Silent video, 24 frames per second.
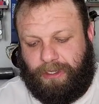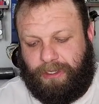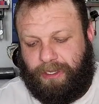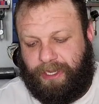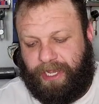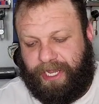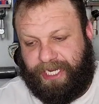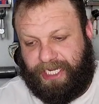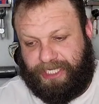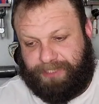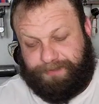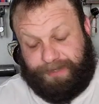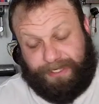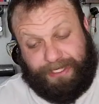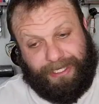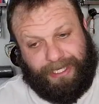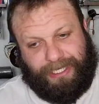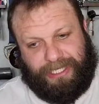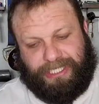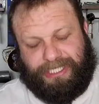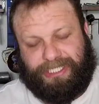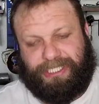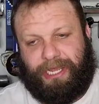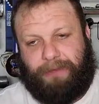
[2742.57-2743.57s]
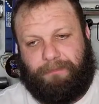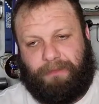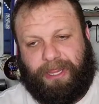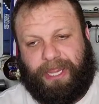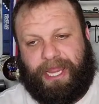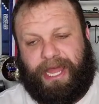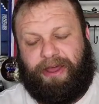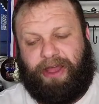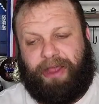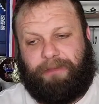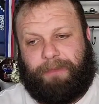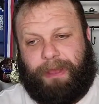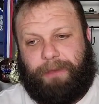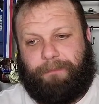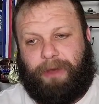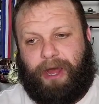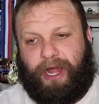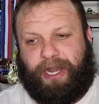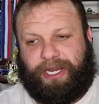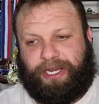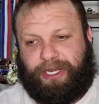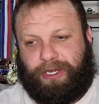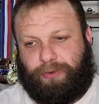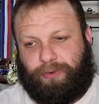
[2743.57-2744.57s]
And it's because I'm allowing my
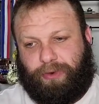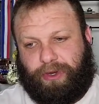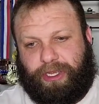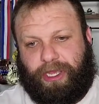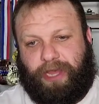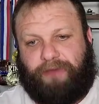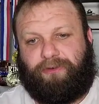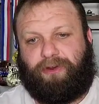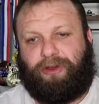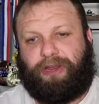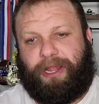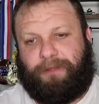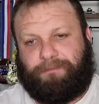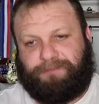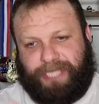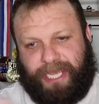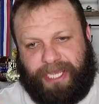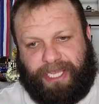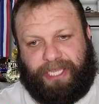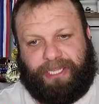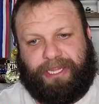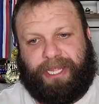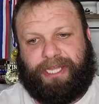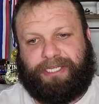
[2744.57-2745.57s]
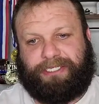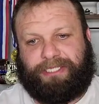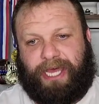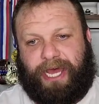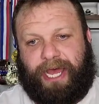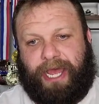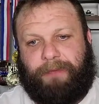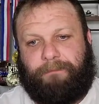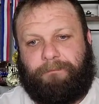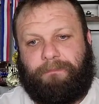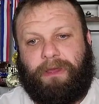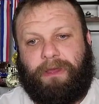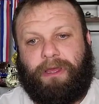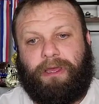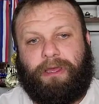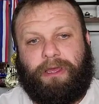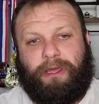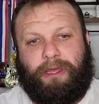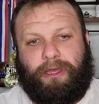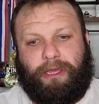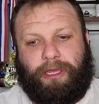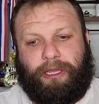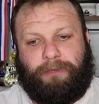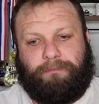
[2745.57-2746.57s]
body to recover and I'm taking that time
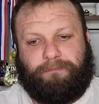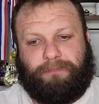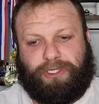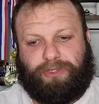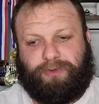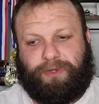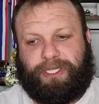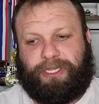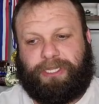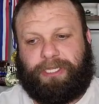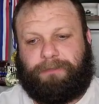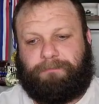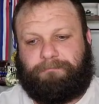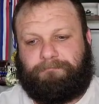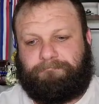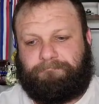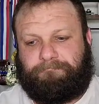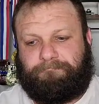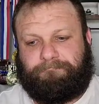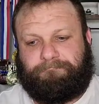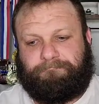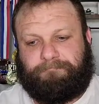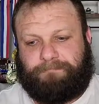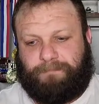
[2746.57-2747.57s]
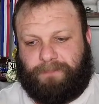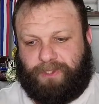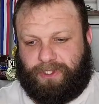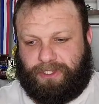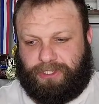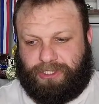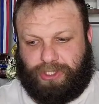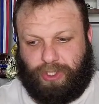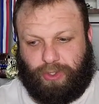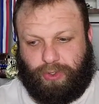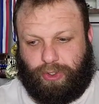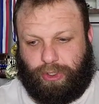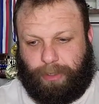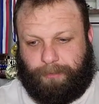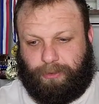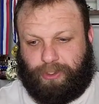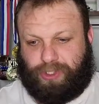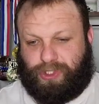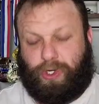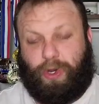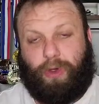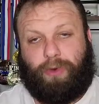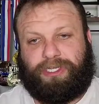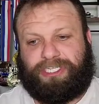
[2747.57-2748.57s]
between them. So
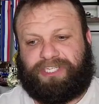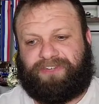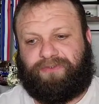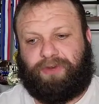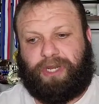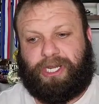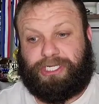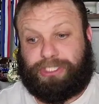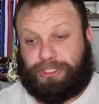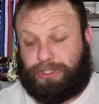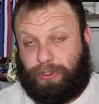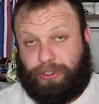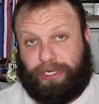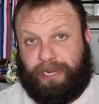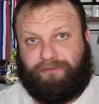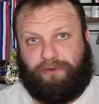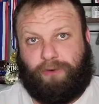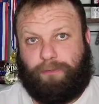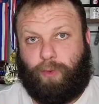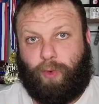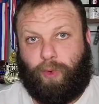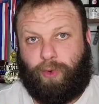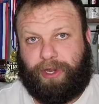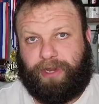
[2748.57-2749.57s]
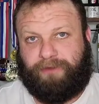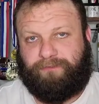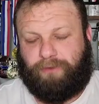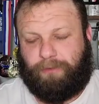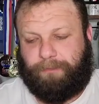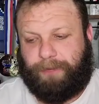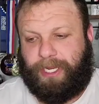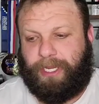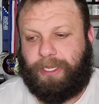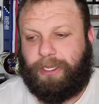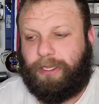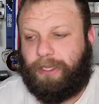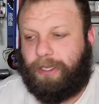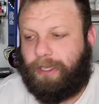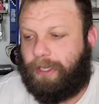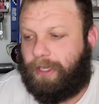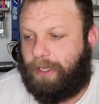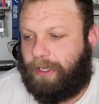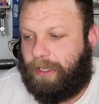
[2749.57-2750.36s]
grippers are always fresh. They're never boring for me.